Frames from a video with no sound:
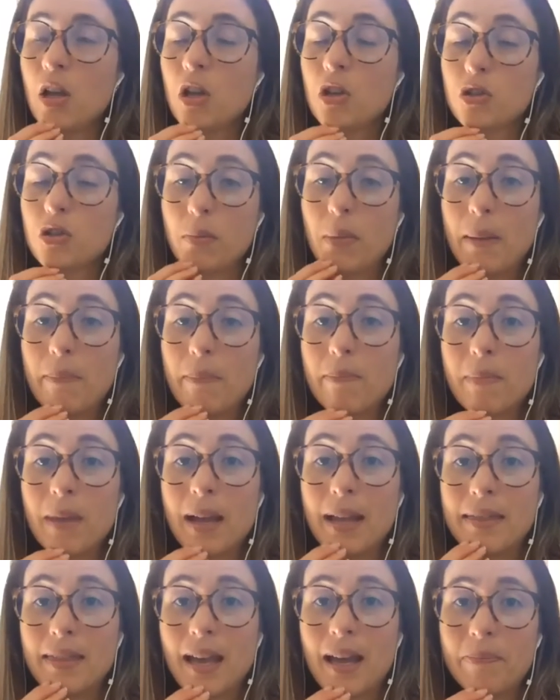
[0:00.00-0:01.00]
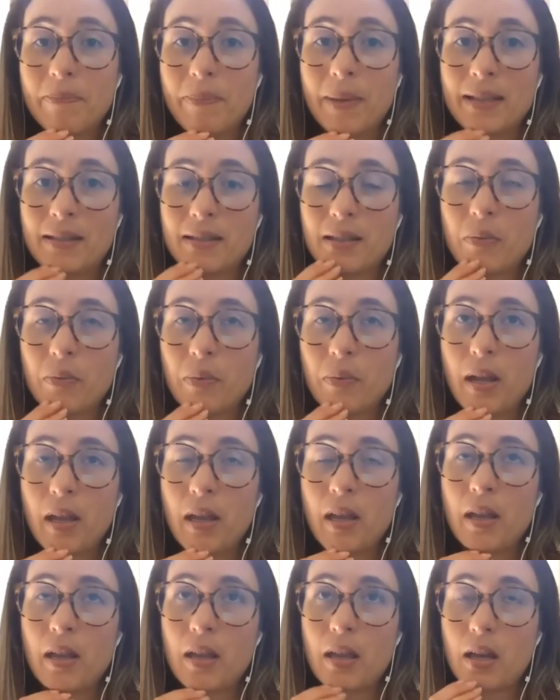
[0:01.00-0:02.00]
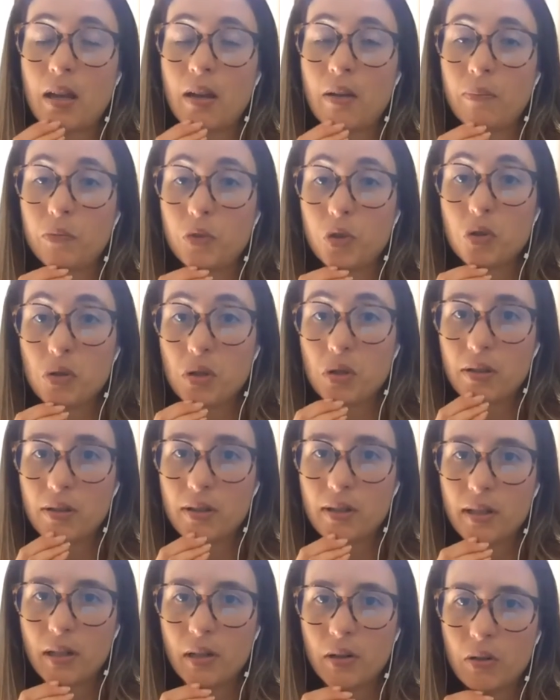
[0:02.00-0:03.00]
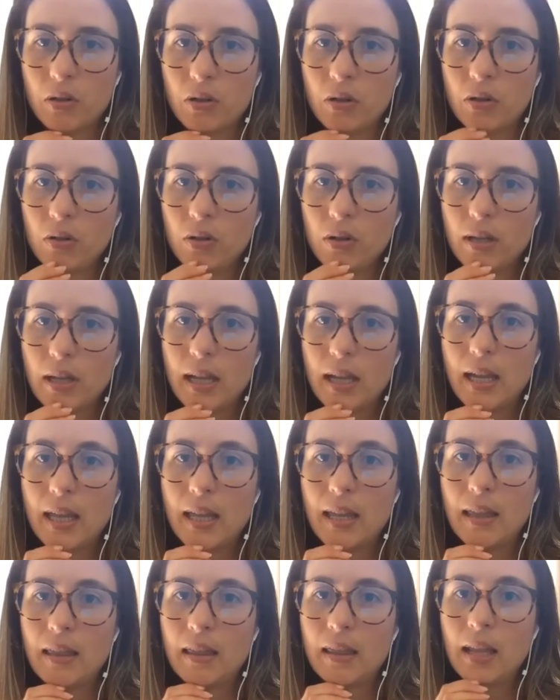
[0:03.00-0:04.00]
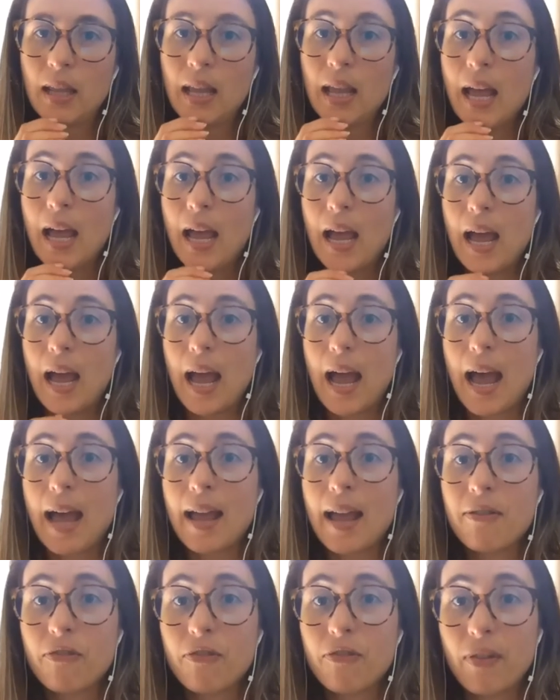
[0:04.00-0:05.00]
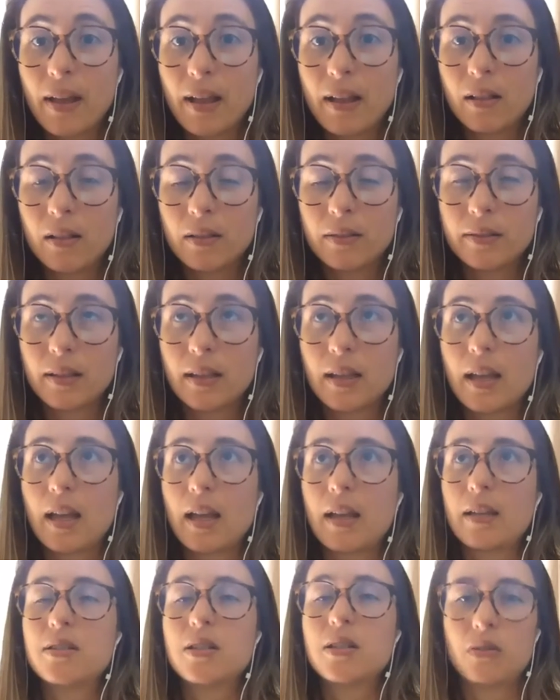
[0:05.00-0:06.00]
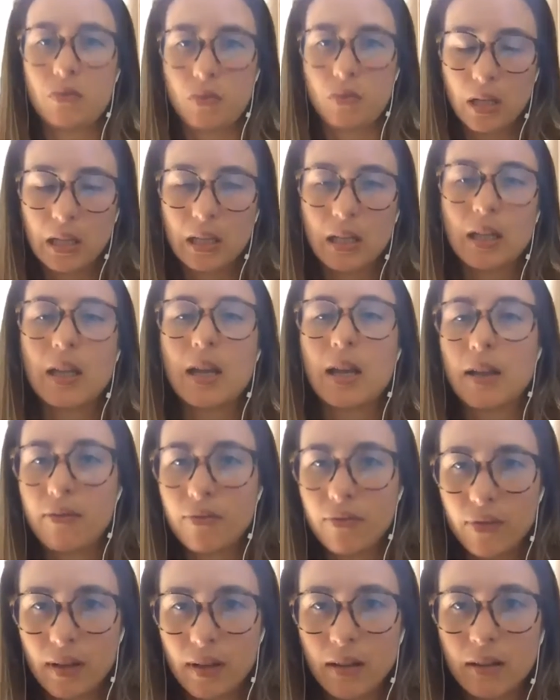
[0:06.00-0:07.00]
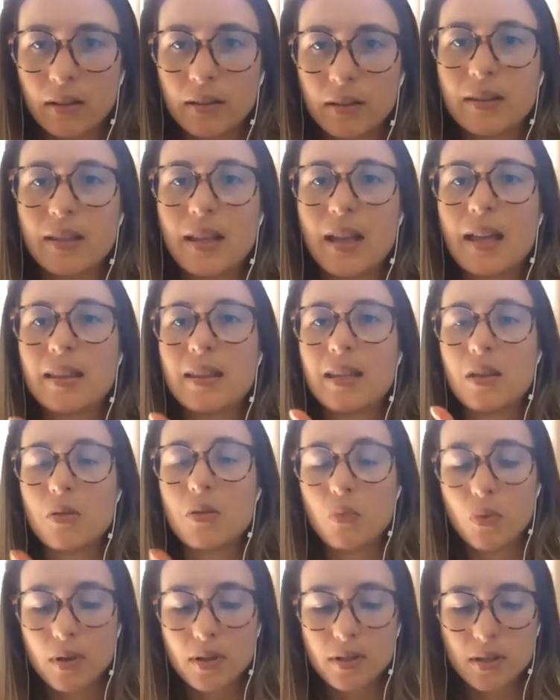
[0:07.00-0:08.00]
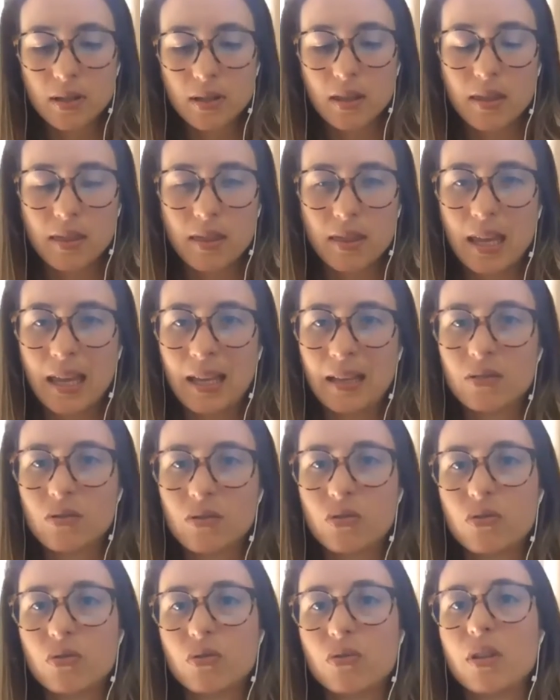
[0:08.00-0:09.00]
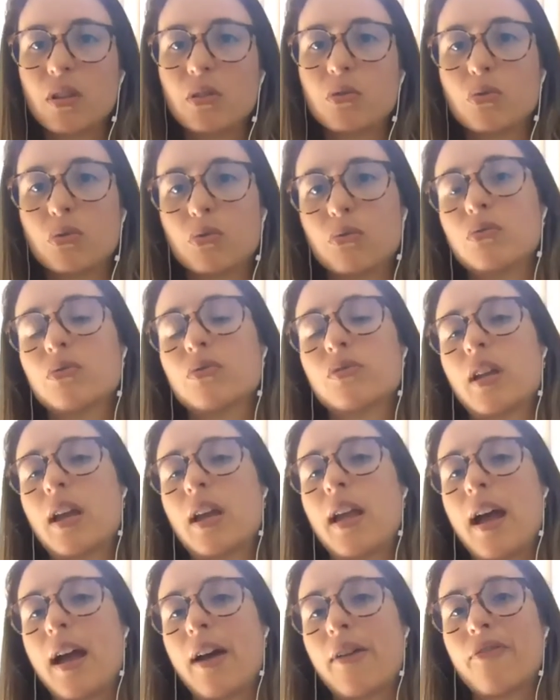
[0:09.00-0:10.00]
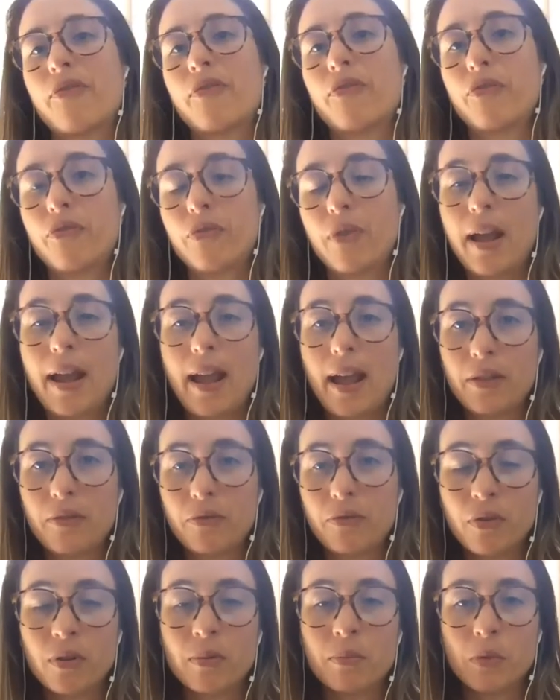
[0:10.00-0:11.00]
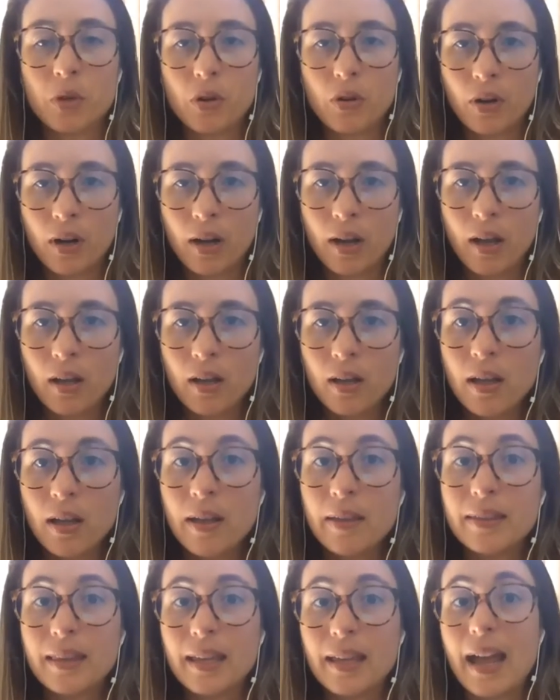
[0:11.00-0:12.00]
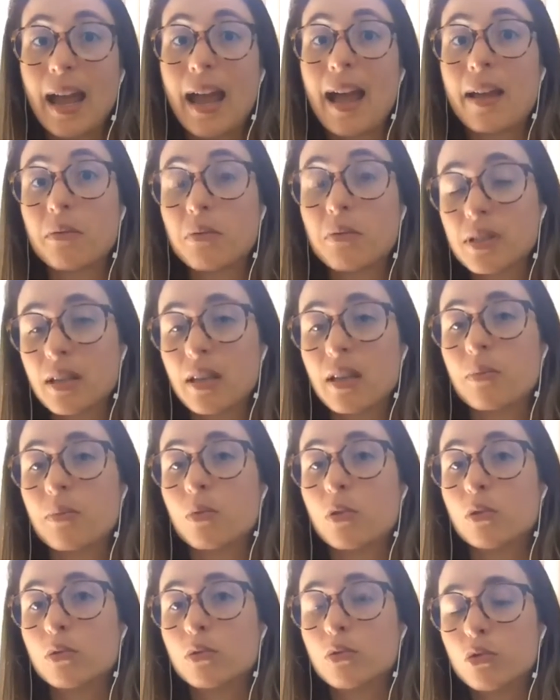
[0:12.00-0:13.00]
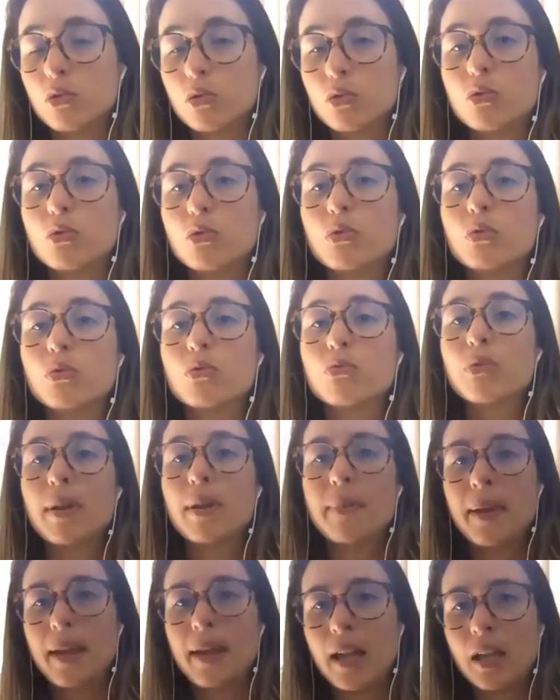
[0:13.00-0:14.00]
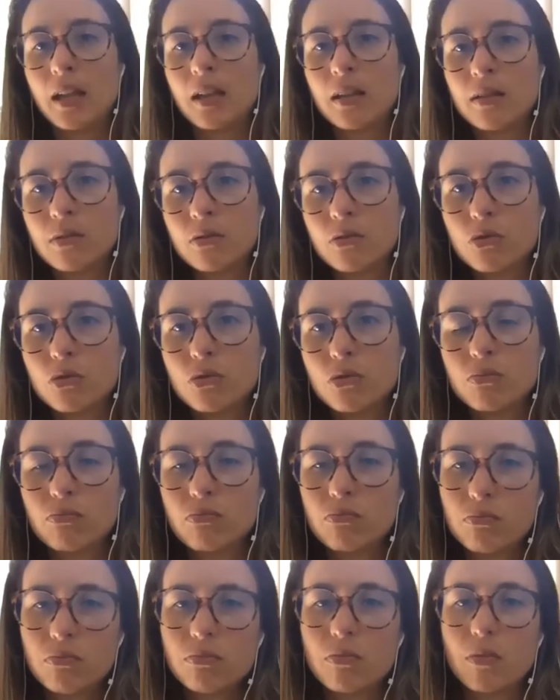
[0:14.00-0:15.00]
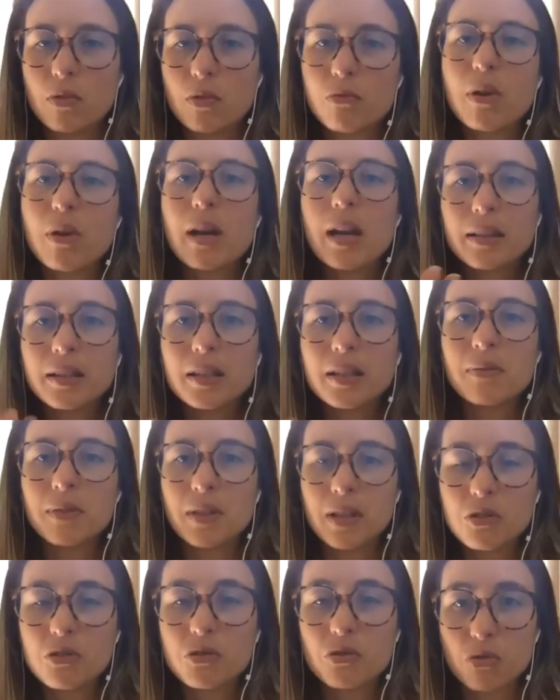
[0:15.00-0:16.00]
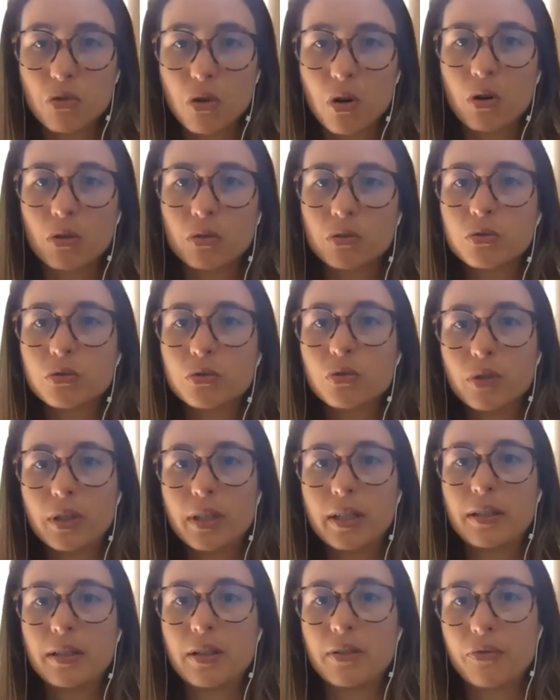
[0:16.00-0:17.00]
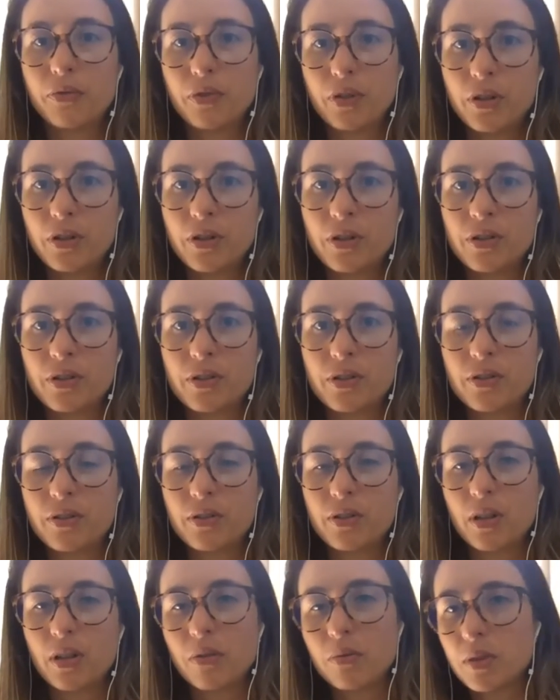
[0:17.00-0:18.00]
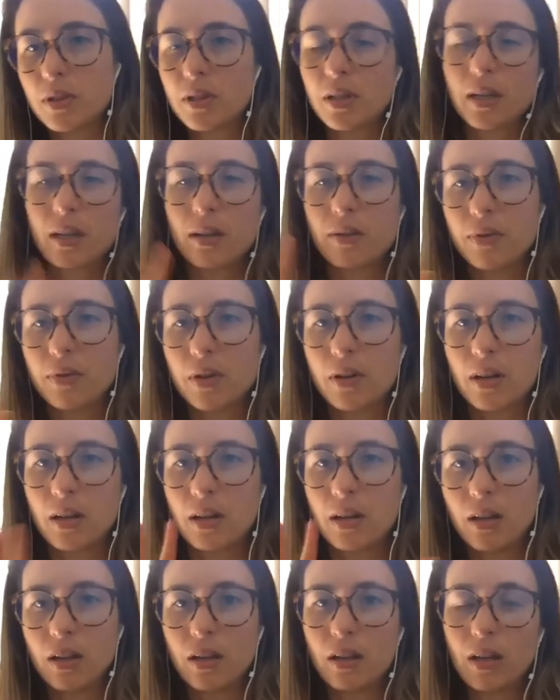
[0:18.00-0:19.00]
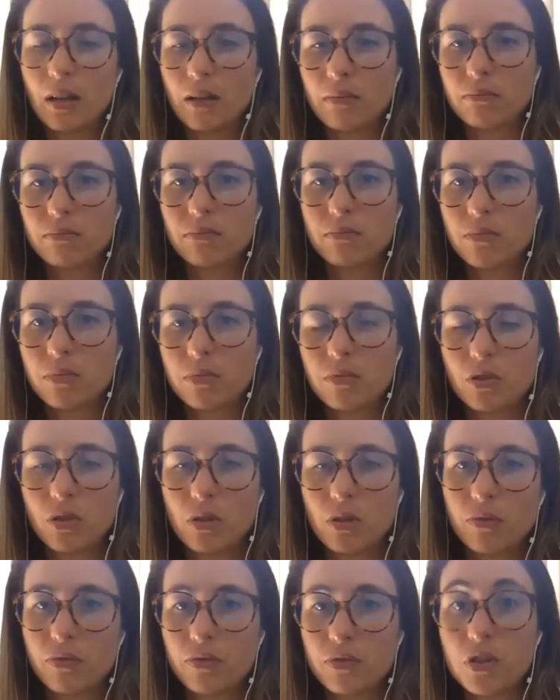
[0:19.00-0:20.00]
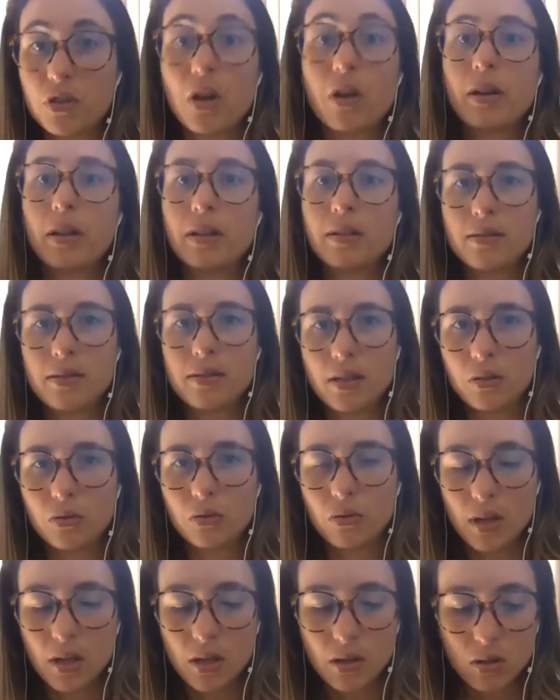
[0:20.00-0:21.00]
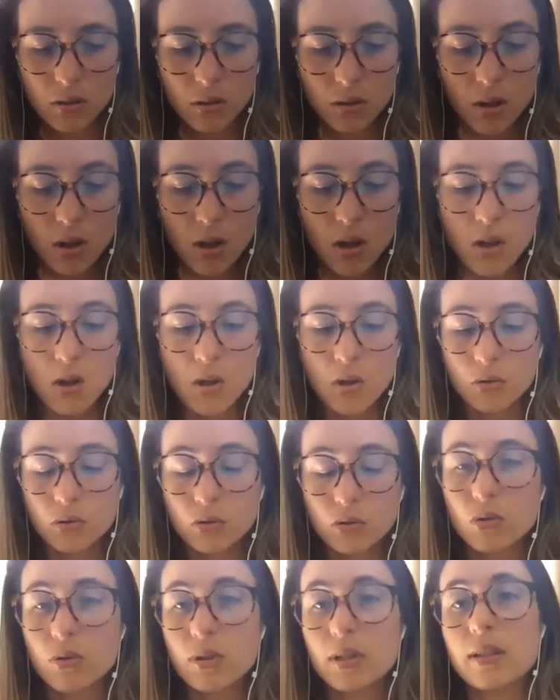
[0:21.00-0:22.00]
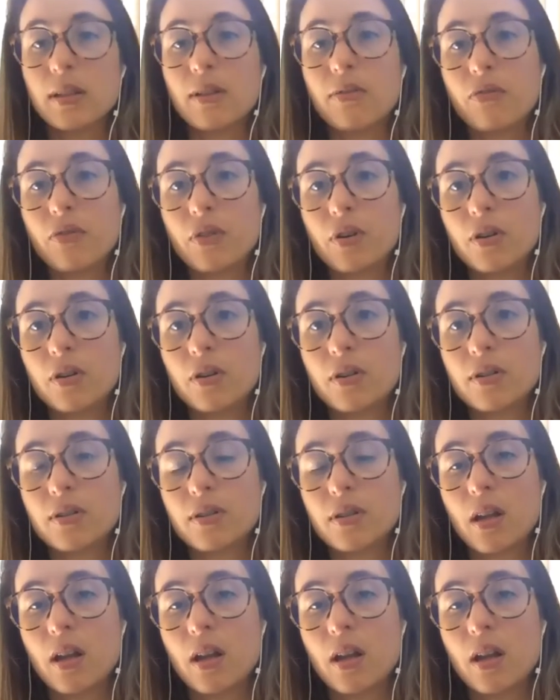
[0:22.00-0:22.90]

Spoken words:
So my dad passed away 2 years ago, and I felt that it was thanks to the tools I had from yoga that I was able to remain relatively strong during the first, it was like a very sort of sudden situation during the first